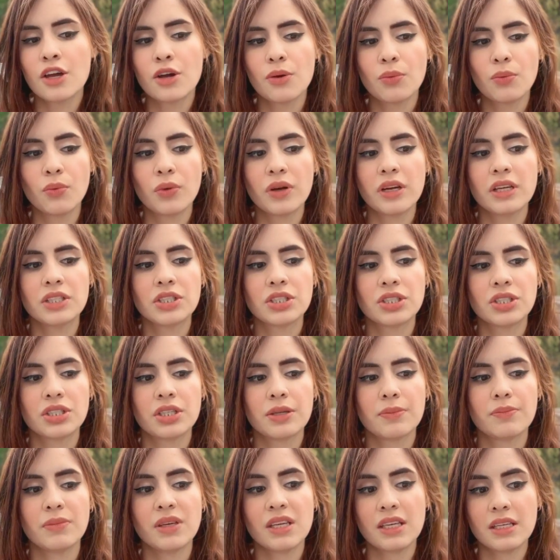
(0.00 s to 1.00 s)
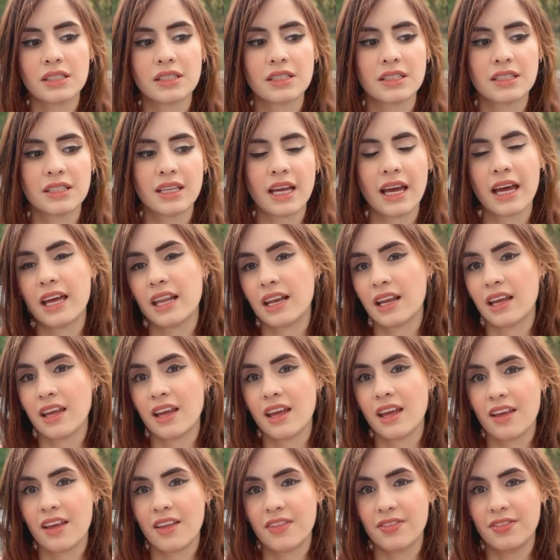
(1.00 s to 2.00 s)
which means that
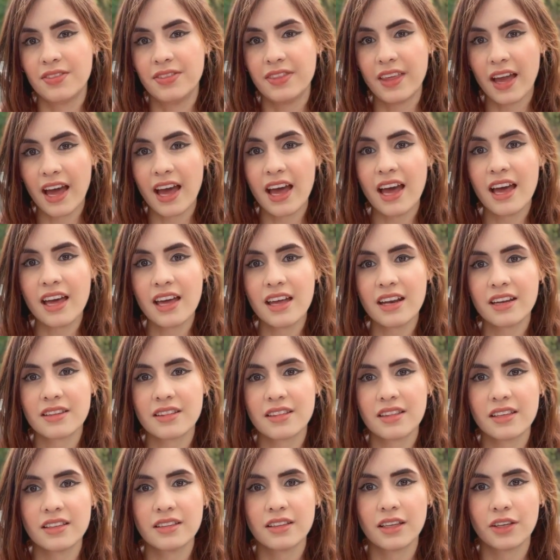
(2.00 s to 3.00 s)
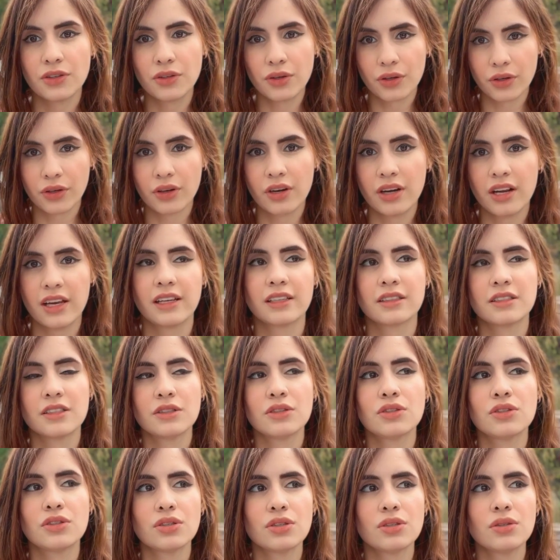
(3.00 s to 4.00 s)
that thing that you're
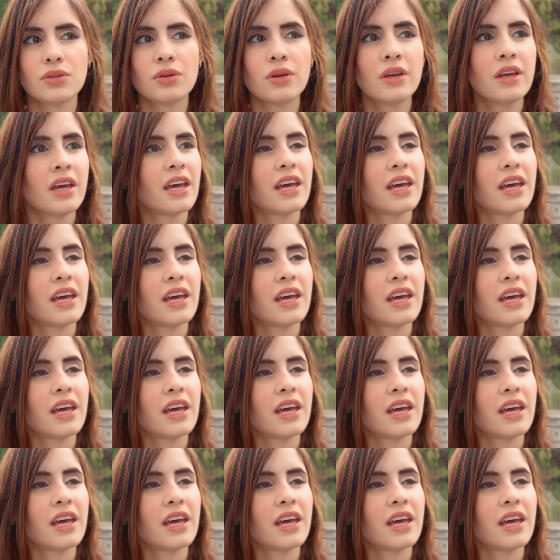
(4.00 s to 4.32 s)
connecting to,